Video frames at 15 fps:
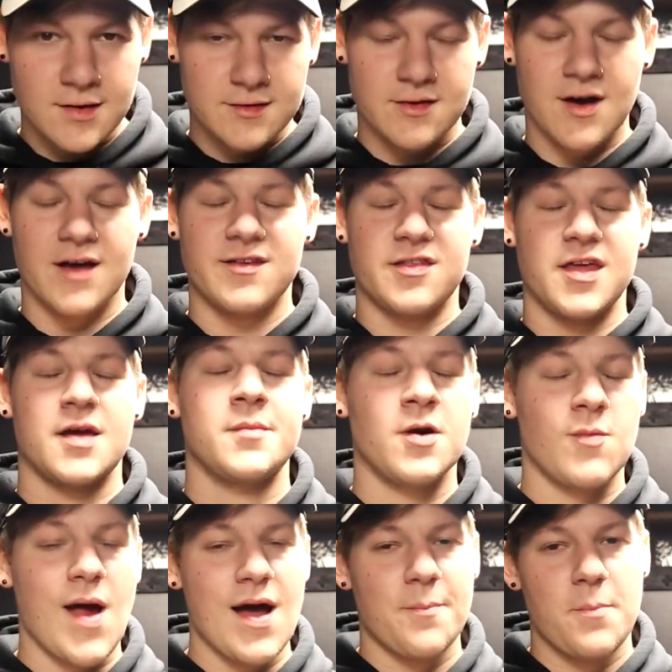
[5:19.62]
So guys, I think I'm
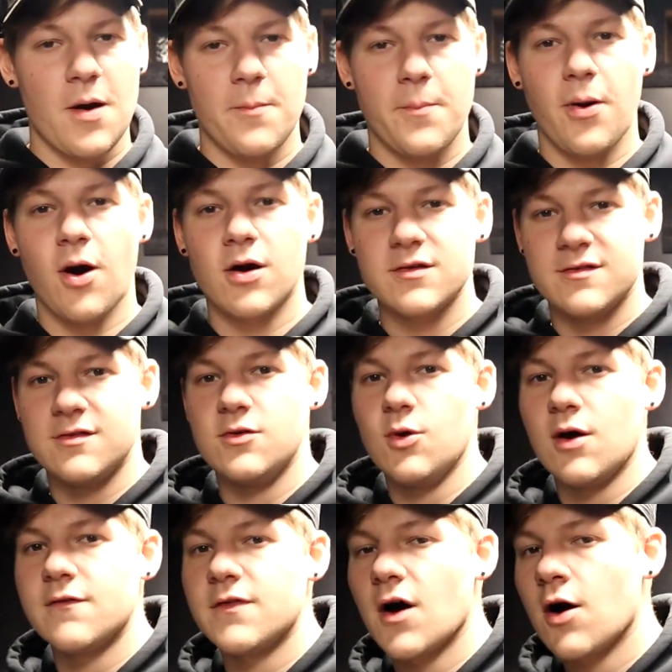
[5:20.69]
gonna wrap up part
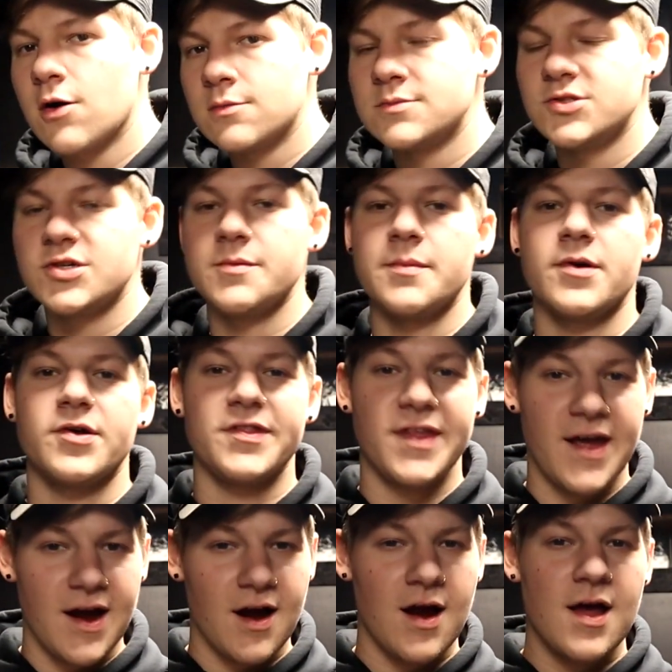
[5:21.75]
2 of the home gym build
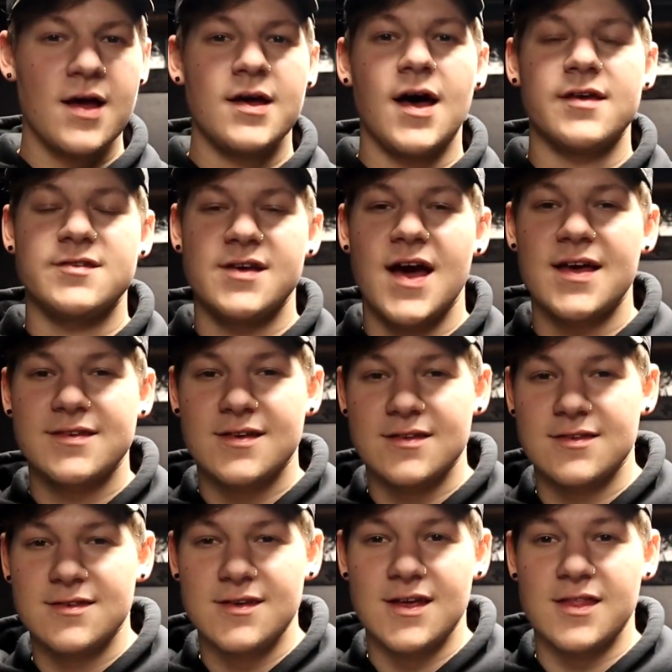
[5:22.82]
there. As you guys
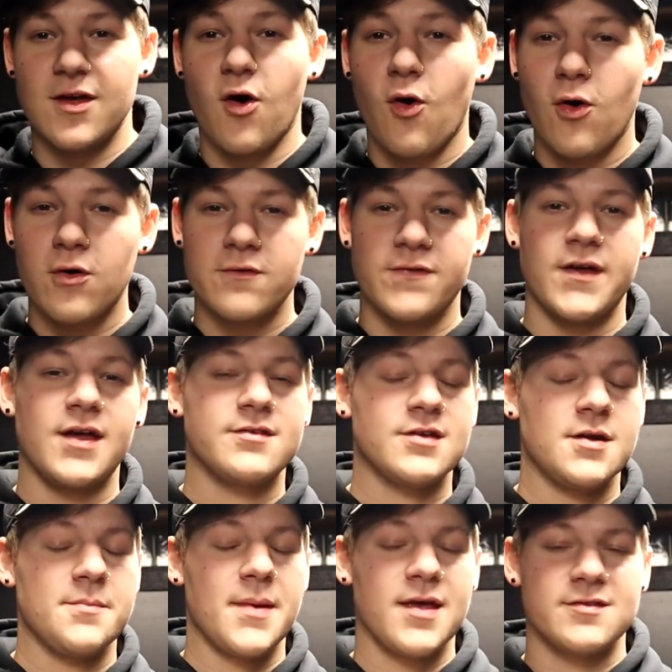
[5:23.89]
can see, the HulkFit is
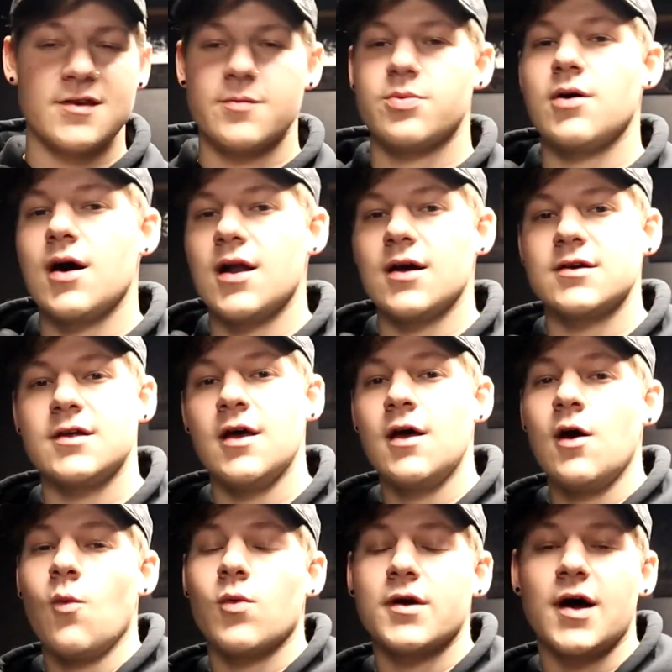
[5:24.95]
an amazing product.
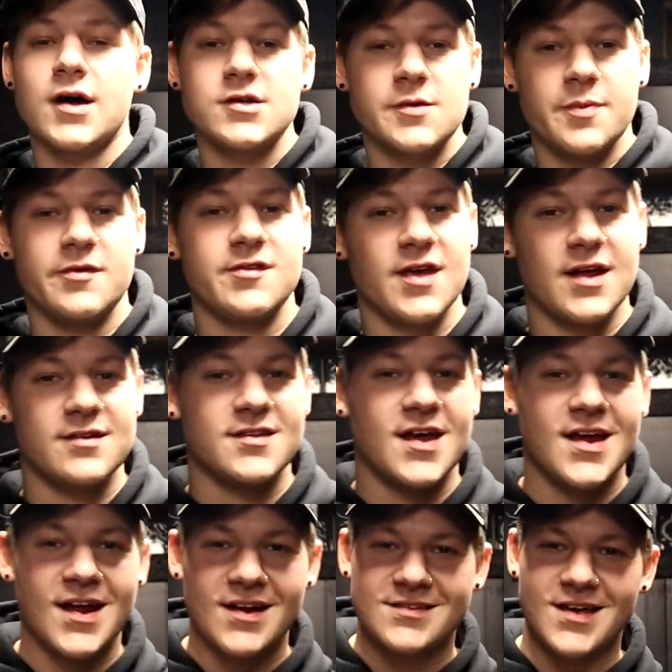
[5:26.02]
100%,
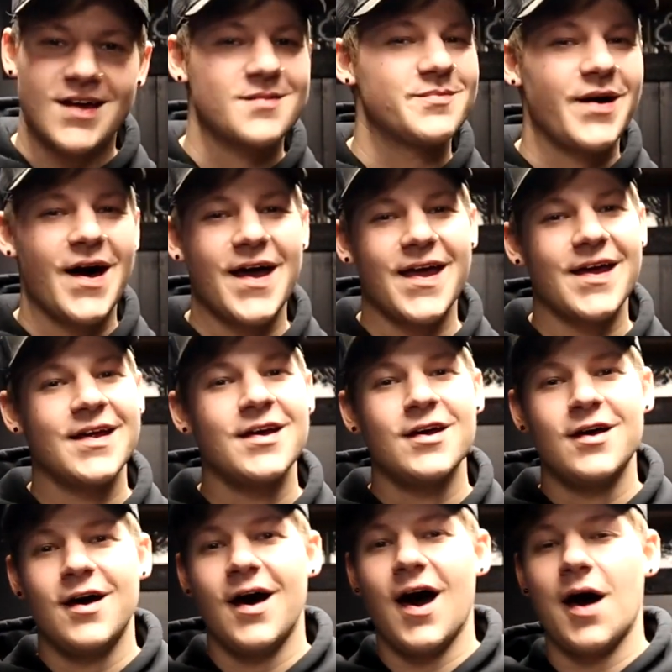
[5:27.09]
10 out of 10 buy it.
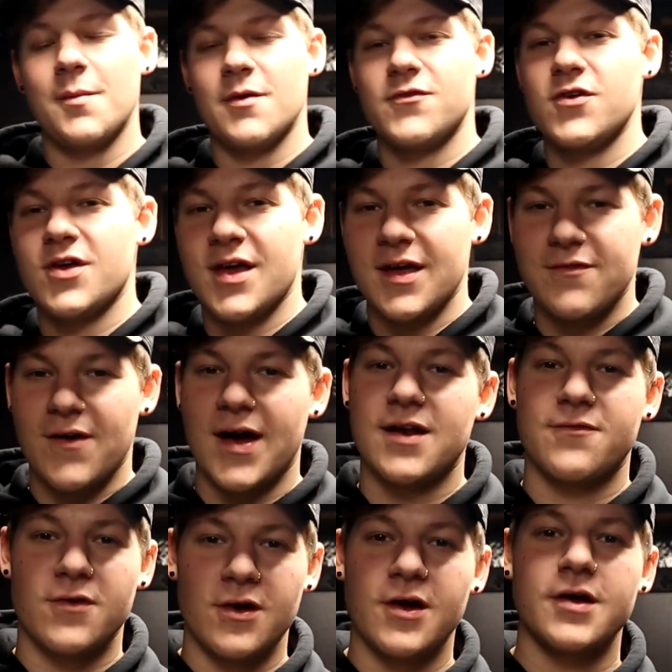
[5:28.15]
If you can find
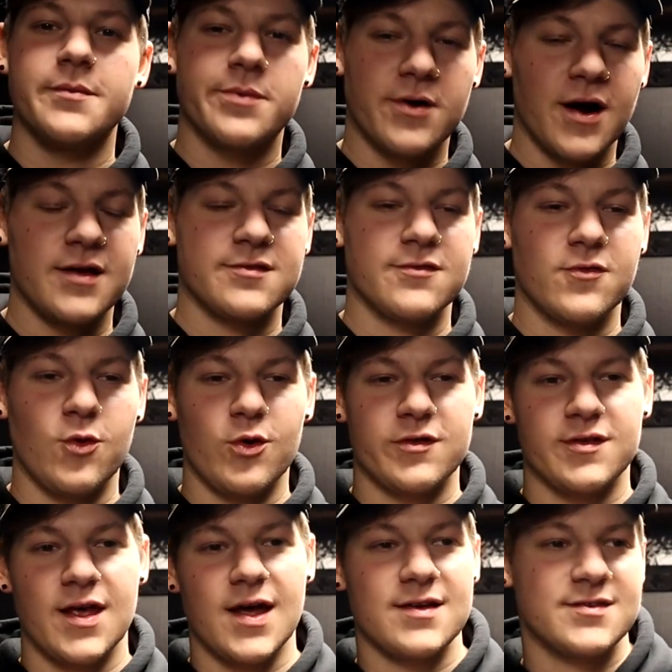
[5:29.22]
it for a good price, of
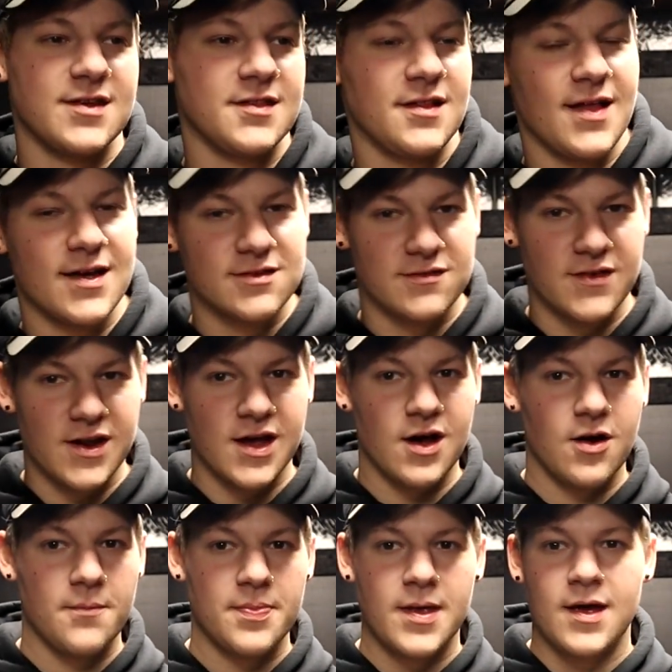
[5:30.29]
course, like I said in the last
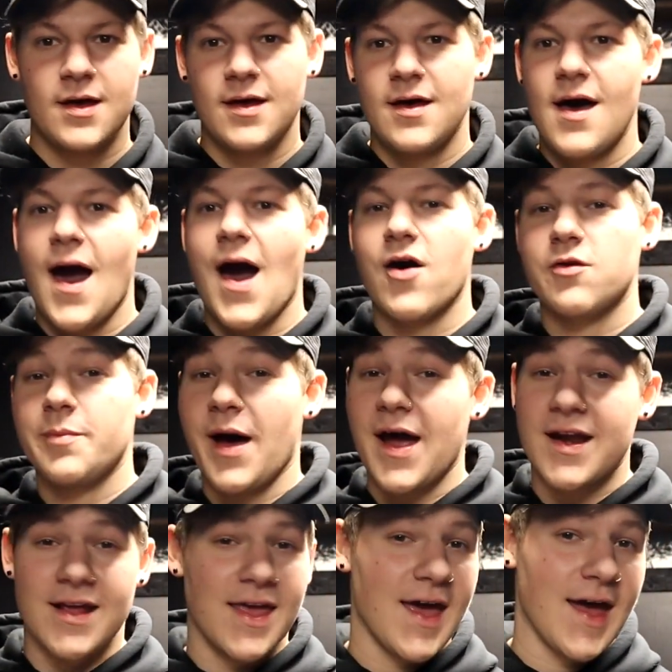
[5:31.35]
video, I would buy
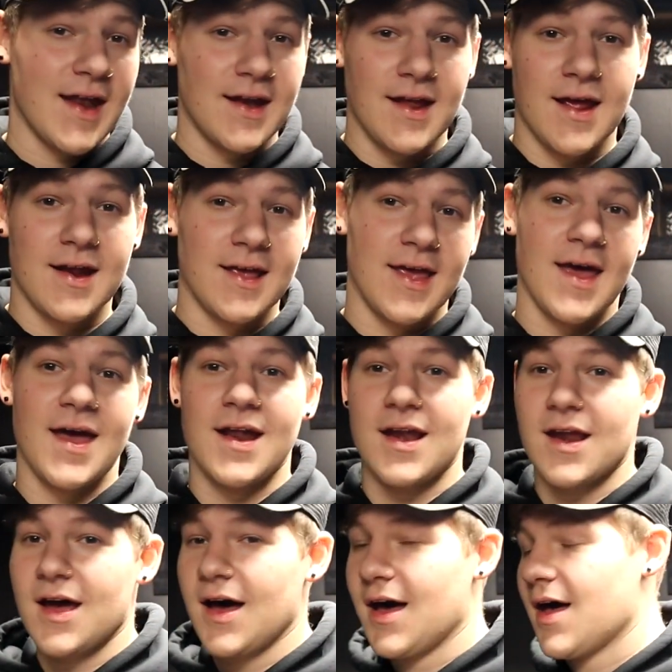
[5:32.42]
it again and again.